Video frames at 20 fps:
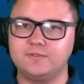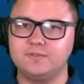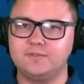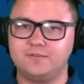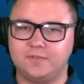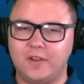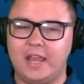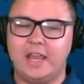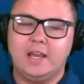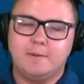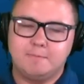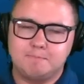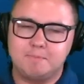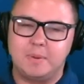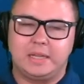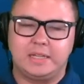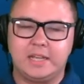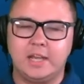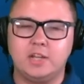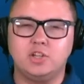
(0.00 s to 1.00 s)
Fant
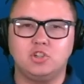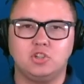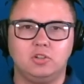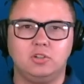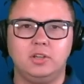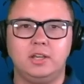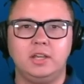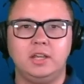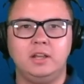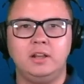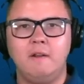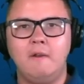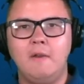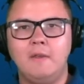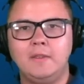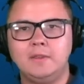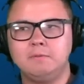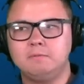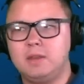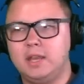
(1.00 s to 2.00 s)
potentially
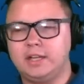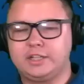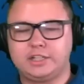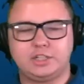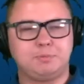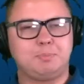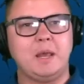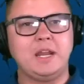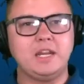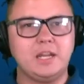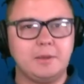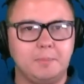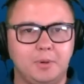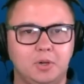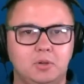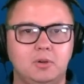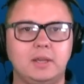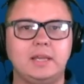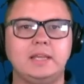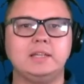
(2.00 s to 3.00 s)

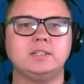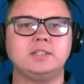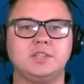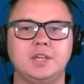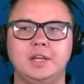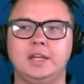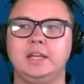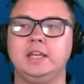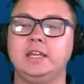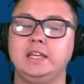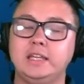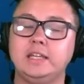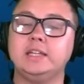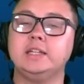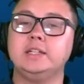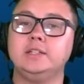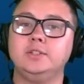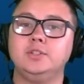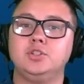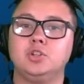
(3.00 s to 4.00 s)
expendable, is that he
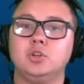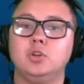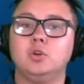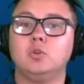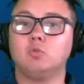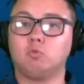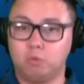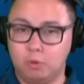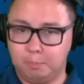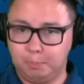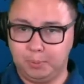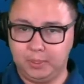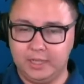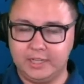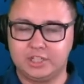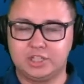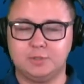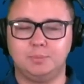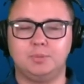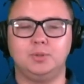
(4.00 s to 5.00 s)
is
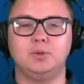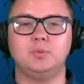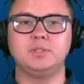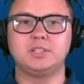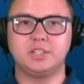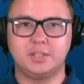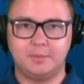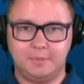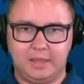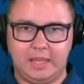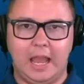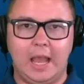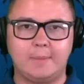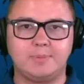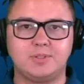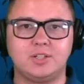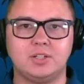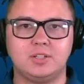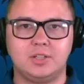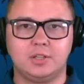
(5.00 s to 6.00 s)
replaceable with some of the
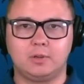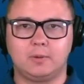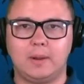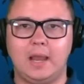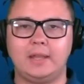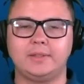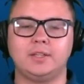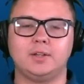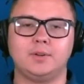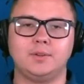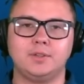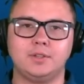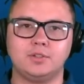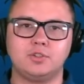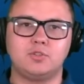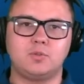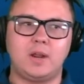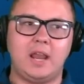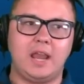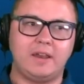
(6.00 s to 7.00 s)
options that are out there in this
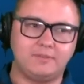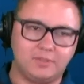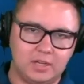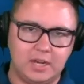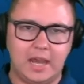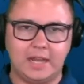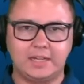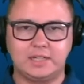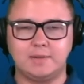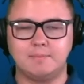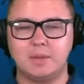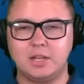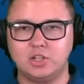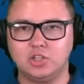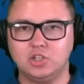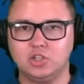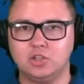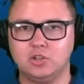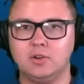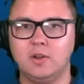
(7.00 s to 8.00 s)
draft, and not to
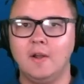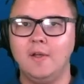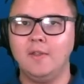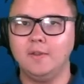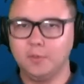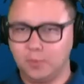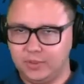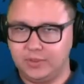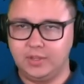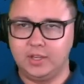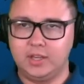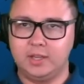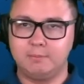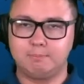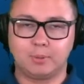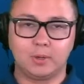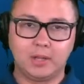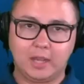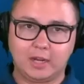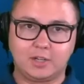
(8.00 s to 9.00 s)
mention with the
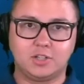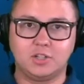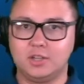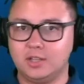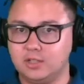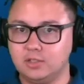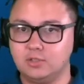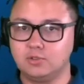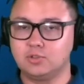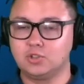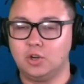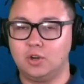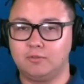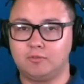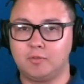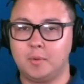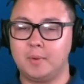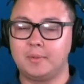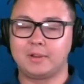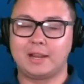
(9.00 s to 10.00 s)
production that you saw
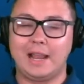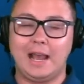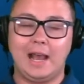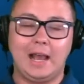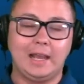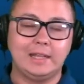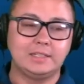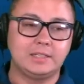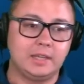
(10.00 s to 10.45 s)
from other guys.